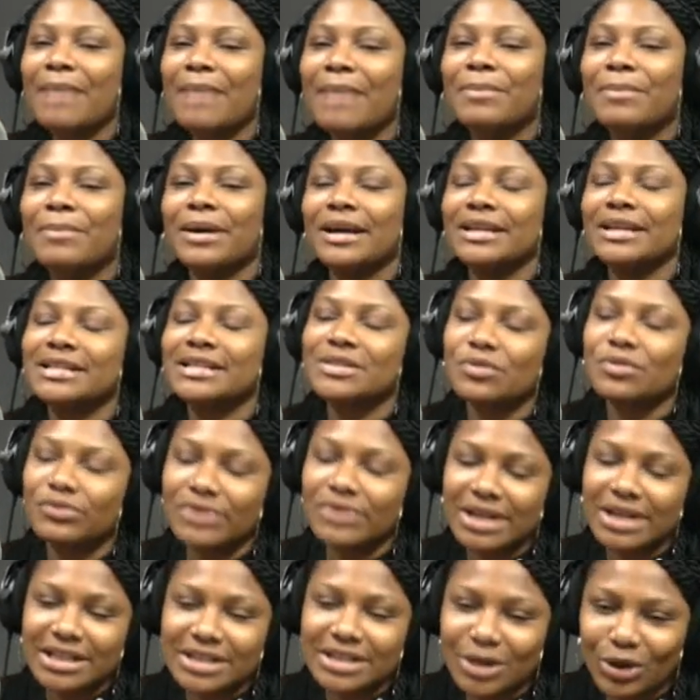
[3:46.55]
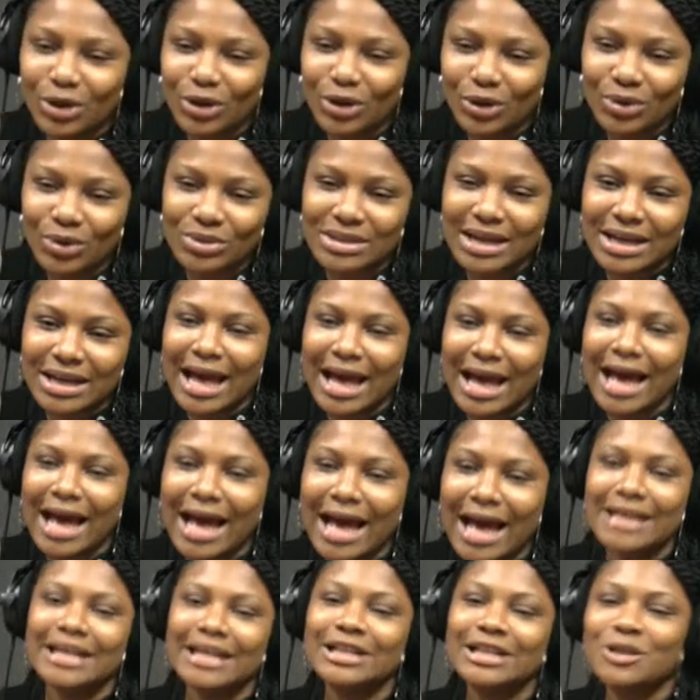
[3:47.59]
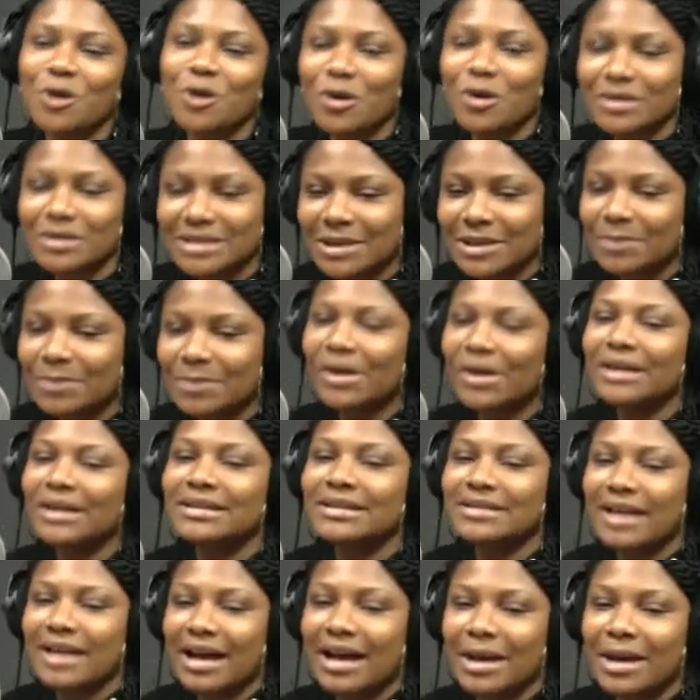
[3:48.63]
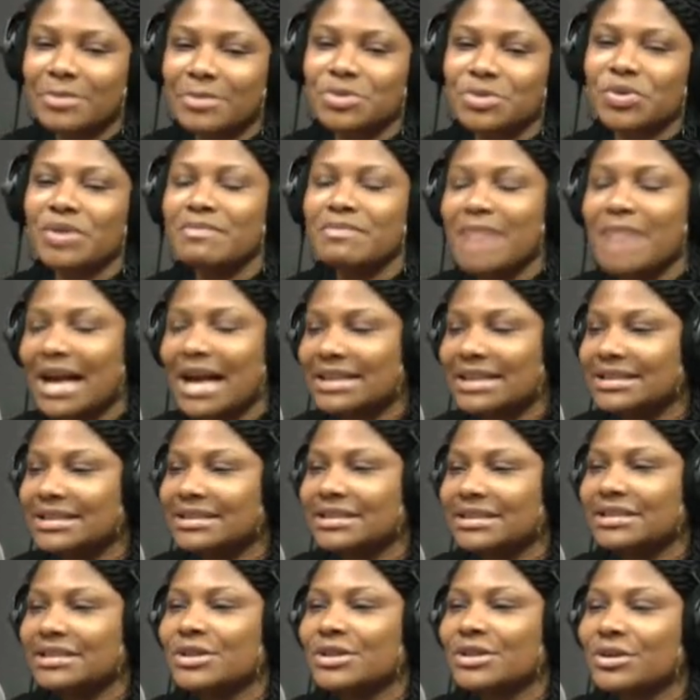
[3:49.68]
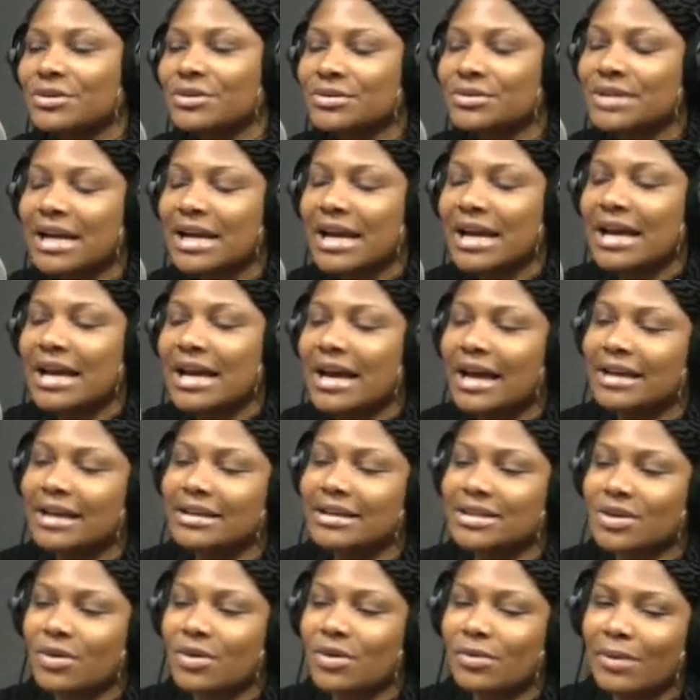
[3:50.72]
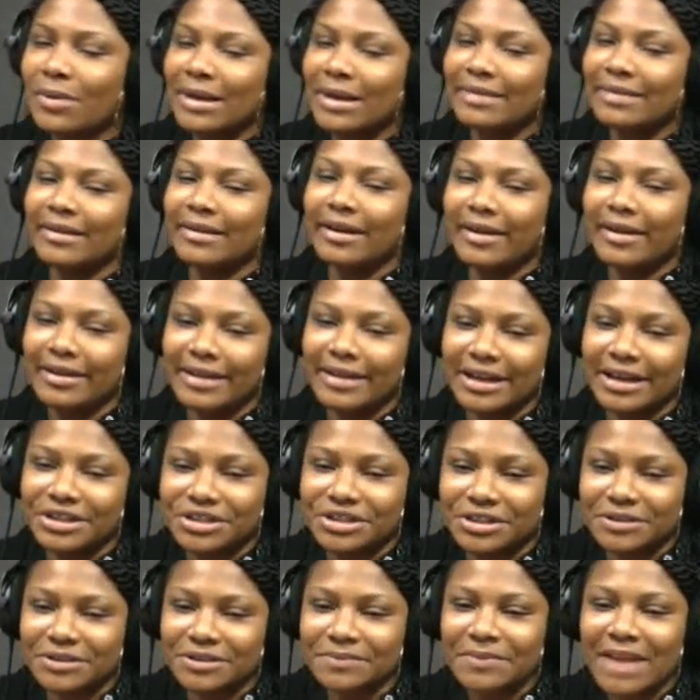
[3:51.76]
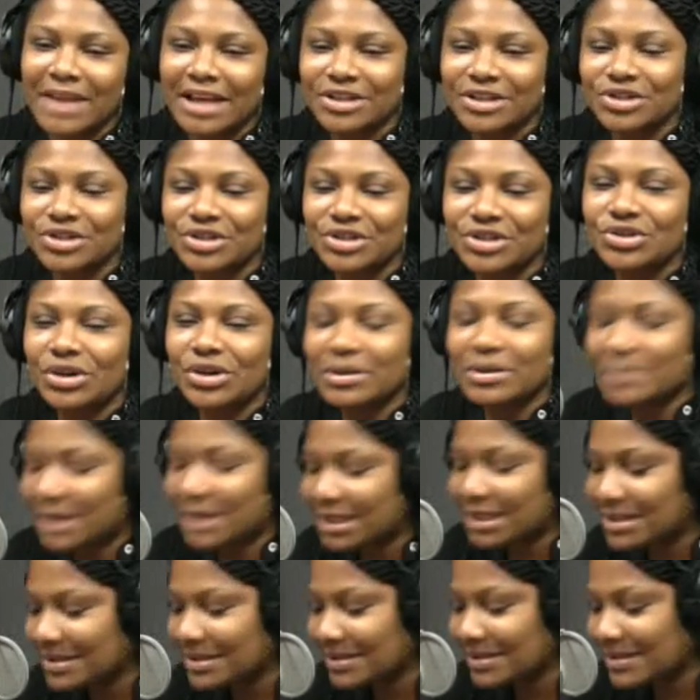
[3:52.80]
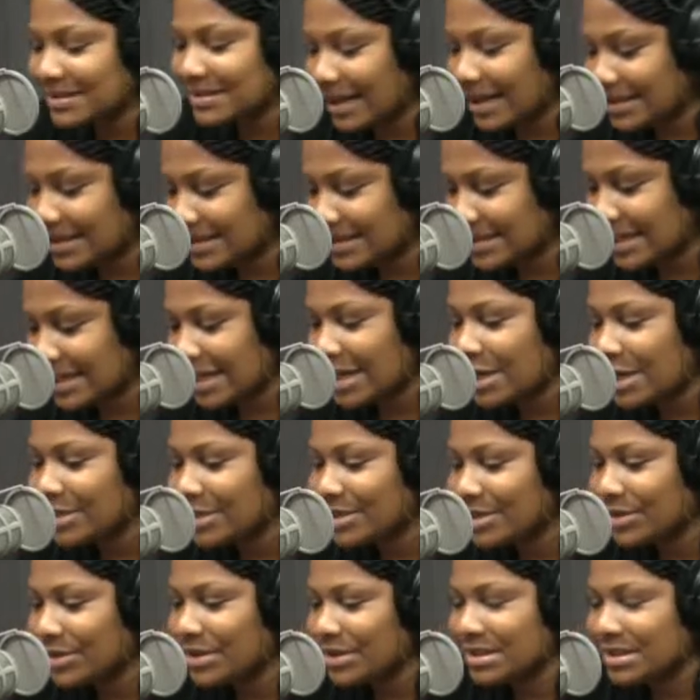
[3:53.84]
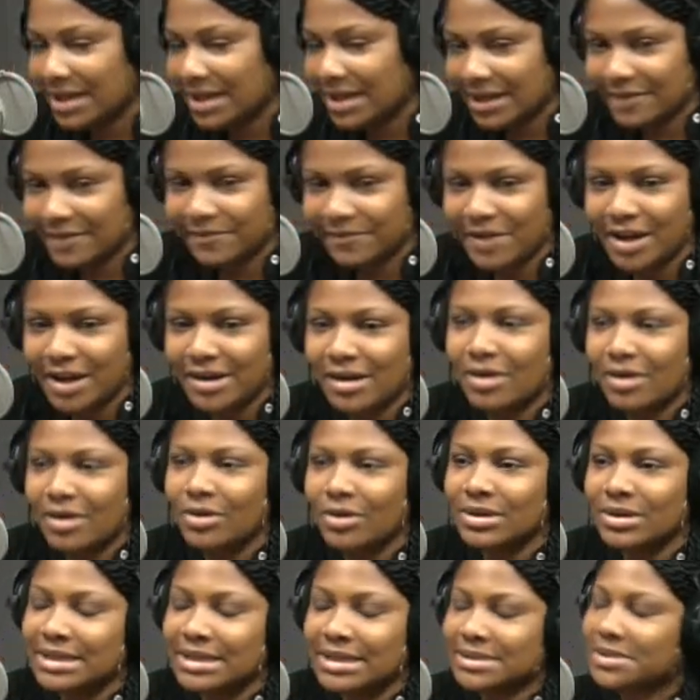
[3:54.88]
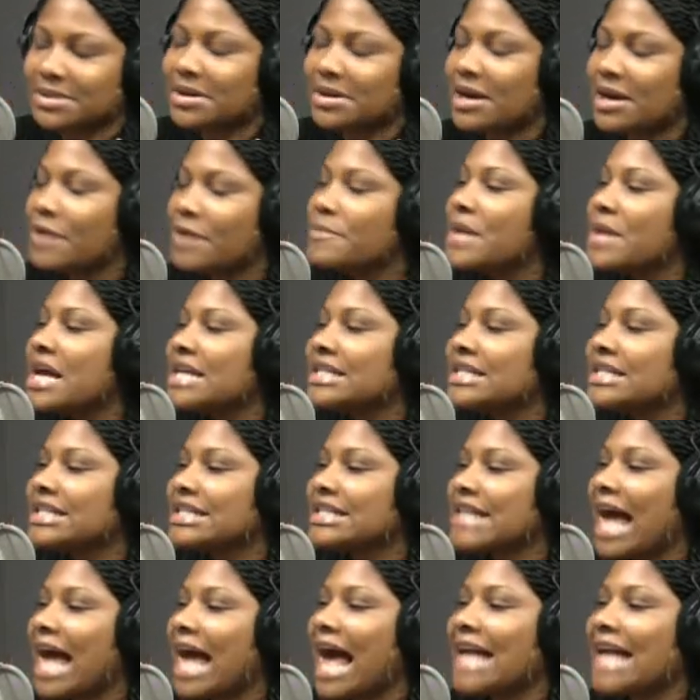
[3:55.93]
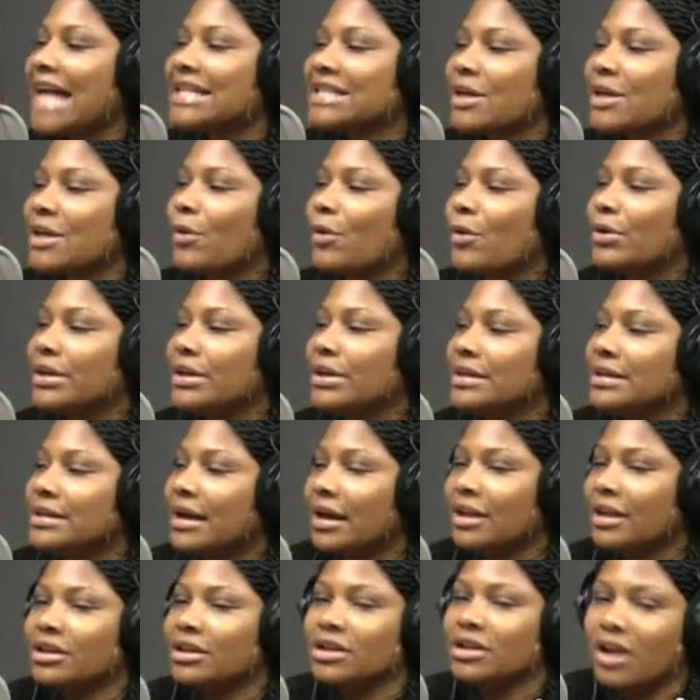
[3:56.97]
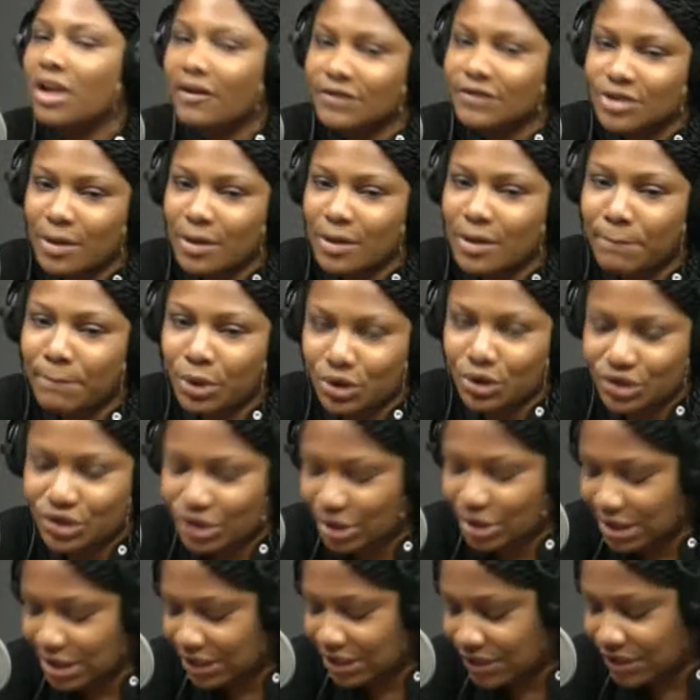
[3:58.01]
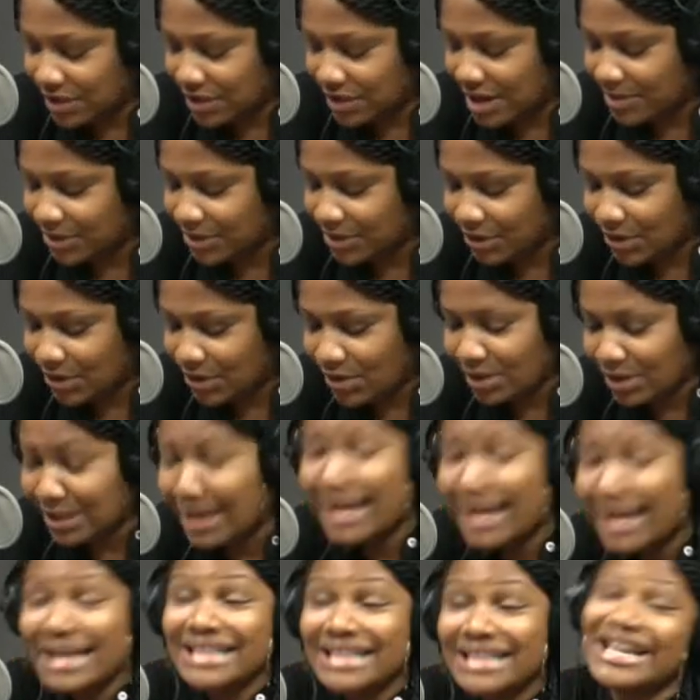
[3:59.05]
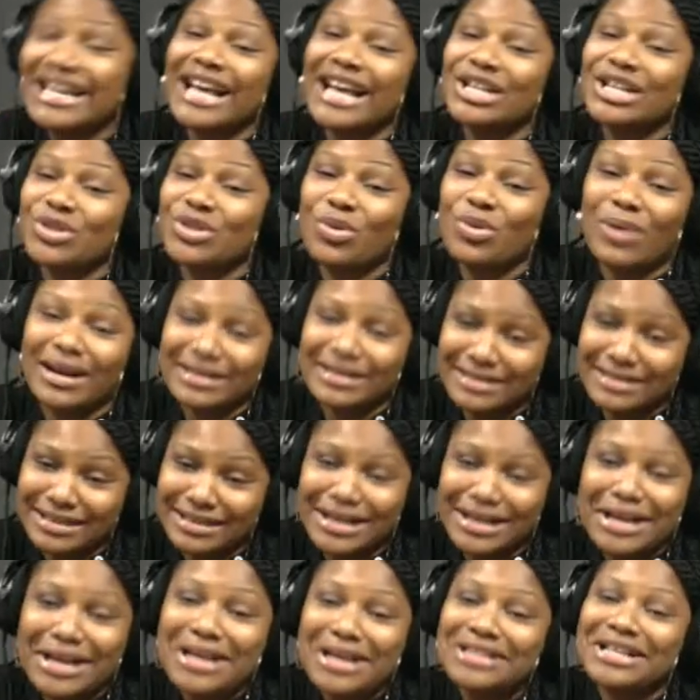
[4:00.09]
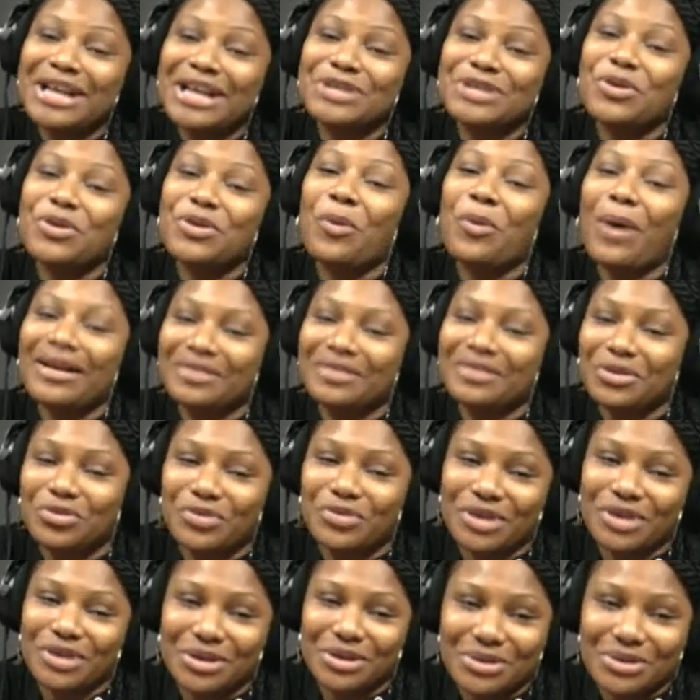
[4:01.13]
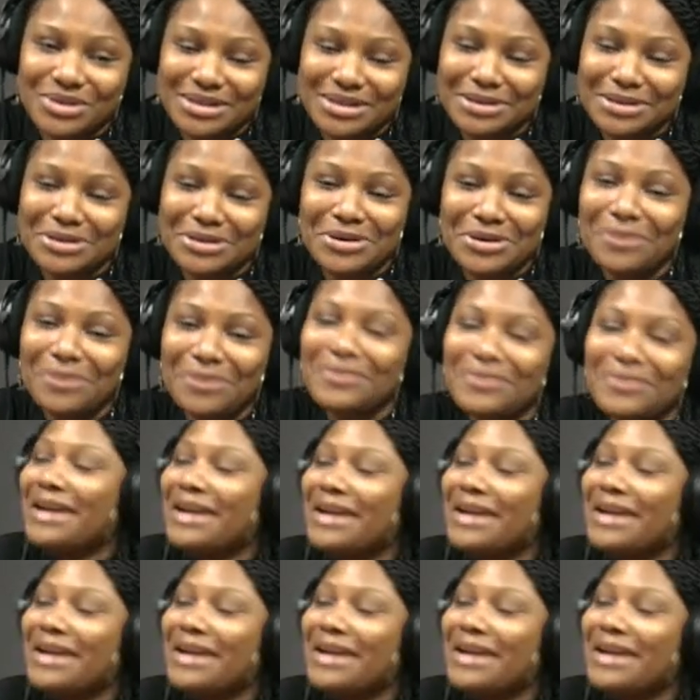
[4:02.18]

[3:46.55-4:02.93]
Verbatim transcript: But it's retold and into contemporary times, reimagined and told, and it's quite the collection. And to join me to do that today is Oyinda. You can find her on Instagram. She's at Oyinda Loves Books on Instagram. So go on there. She has quite she has quite the reels, you know.